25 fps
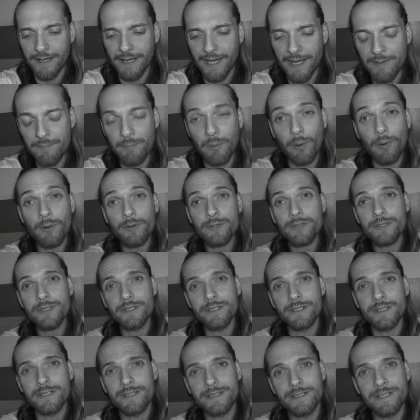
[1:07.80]
I
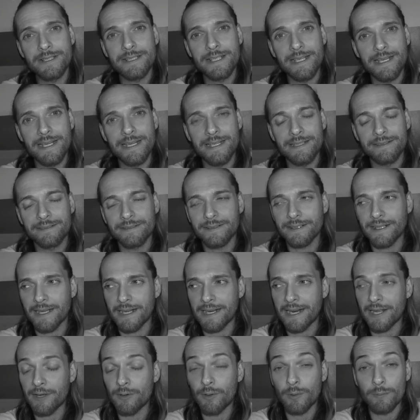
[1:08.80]
posted today
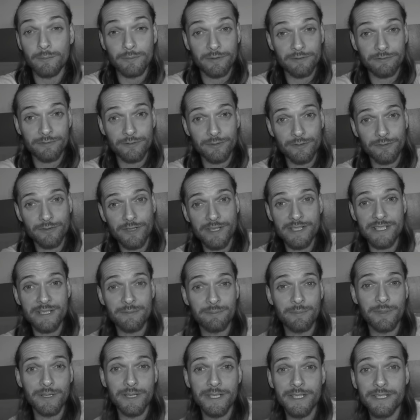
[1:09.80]
and I opened a
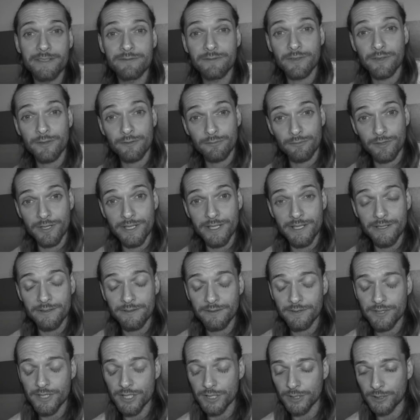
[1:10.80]
fundraising page for three
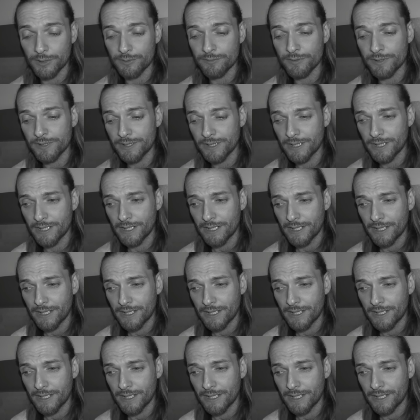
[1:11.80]
children,